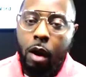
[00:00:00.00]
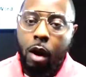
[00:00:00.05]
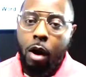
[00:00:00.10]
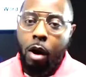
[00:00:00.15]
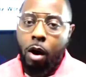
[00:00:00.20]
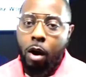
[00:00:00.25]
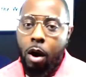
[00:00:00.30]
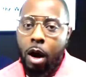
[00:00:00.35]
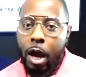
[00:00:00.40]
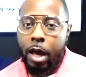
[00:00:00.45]

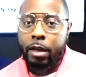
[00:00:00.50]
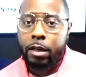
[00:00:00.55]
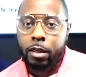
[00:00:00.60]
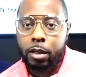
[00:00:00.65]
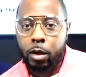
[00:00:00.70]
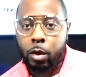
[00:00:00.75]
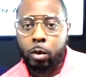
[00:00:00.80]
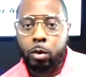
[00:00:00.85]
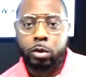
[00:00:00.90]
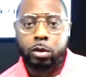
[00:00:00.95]
All honor
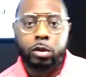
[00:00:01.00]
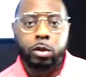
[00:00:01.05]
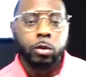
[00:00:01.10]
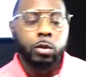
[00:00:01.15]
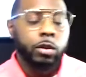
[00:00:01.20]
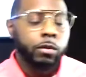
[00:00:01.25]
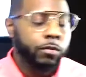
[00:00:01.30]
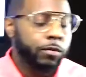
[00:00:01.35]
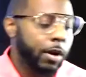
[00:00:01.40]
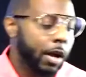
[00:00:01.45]
goes
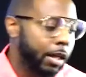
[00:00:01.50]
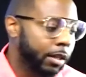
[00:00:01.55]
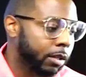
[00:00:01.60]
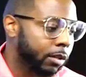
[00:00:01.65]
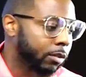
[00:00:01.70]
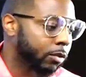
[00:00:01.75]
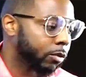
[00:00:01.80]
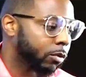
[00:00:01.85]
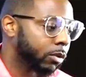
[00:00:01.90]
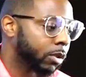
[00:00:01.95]
to the
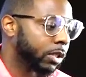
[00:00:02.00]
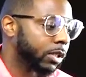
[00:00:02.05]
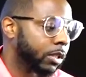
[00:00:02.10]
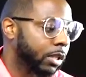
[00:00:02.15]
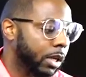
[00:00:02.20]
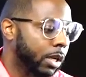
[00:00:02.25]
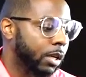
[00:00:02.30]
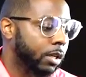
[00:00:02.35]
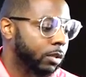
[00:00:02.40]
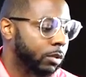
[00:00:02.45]
Father through the
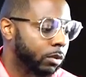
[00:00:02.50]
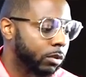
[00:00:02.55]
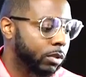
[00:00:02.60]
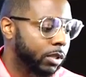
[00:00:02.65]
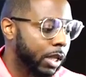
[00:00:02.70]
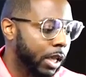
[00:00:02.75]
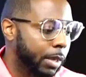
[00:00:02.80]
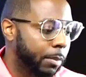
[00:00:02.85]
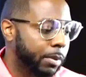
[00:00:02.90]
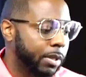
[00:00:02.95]
Son, whose
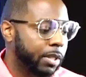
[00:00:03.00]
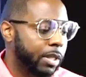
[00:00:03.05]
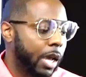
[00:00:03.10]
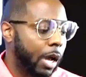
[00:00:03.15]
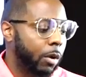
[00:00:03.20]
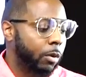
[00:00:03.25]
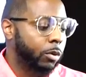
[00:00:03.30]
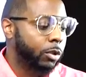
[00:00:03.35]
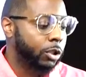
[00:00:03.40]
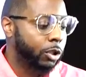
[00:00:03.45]
name is
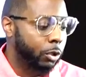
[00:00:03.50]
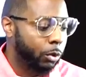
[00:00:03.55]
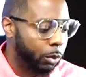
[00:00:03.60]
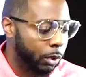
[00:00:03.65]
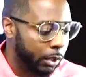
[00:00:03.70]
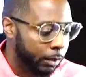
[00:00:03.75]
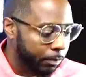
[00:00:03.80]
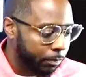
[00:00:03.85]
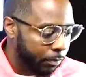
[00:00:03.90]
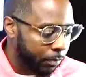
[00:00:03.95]

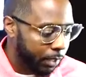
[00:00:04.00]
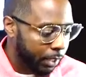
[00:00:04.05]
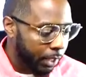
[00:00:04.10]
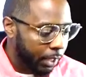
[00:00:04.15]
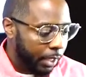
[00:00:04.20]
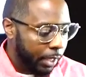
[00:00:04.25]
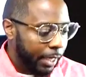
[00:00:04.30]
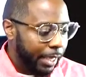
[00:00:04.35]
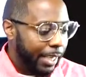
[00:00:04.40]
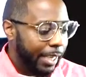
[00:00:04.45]
Yahushua.
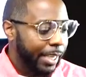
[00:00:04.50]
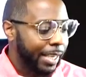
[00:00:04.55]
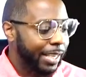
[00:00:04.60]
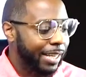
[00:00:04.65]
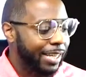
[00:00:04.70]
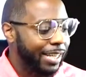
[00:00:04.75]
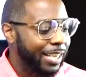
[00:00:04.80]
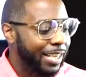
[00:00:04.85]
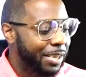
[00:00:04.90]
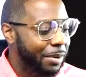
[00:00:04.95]

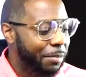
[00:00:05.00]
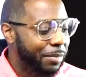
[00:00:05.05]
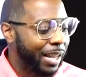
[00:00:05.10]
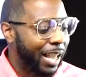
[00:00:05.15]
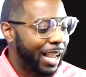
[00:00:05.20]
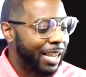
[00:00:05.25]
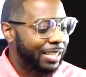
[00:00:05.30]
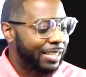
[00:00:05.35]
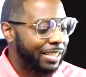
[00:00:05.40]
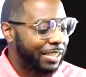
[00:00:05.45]
In him
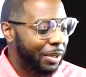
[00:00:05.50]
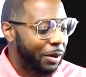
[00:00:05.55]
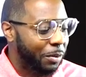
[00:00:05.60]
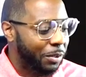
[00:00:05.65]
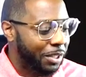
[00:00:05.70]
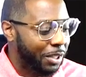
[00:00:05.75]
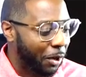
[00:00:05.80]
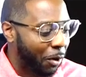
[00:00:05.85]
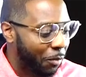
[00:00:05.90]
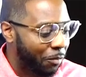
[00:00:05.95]
lies the
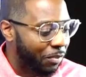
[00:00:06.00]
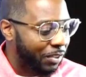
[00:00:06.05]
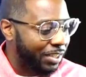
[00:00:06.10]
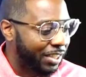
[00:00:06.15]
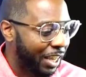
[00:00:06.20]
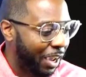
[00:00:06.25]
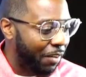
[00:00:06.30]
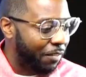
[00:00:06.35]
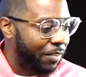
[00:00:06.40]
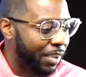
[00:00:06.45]
only hope for
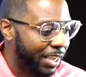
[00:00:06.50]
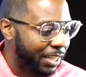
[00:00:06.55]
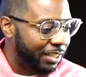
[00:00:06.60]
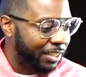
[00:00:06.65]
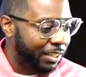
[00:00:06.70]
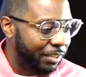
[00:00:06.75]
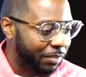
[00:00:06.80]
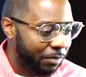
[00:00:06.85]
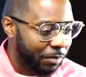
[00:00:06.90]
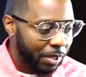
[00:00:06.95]

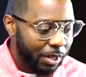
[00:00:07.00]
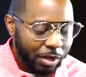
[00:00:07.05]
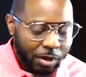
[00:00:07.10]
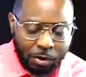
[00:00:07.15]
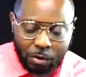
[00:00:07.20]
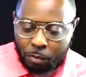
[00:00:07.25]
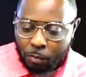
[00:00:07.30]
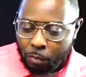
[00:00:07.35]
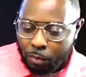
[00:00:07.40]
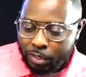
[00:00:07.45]
salvation.
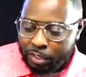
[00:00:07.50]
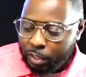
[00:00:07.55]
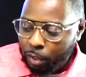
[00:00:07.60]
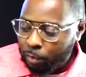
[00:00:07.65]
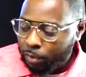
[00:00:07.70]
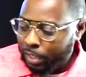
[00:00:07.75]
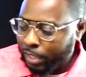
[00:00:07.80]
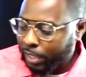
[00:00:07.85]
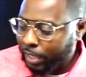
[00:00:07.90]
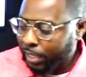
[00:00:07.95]
We
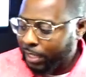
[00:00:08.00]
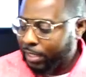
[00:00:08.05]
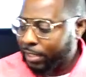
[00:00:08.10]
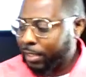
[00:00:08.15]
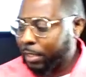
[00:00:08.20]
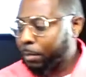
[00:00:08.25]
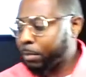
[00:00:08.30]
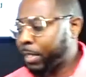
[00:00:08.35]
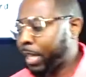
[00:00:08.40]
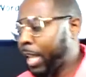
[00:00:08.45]
know that it
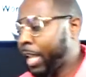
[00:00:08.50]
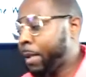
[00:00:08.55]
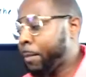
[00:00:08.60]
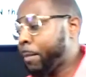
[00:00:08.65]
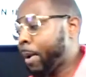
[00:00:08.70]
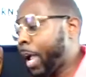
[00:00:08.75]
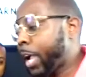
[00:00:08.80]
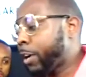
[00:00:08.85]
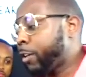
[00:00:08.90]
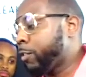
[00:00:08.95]
is obtained
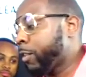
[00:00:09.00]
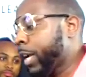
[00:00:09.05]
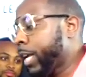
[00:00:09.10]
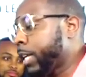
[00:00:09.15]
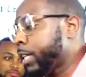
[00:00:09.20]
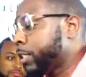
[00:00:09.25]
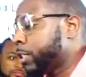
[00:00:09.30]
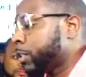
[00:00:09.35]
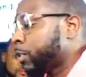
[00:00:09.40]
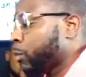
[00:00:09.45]
by
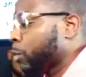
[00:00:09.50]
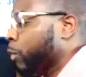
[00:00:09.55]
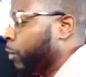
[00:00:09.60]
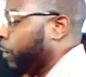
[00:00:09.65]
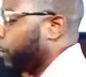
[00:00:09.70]
grace through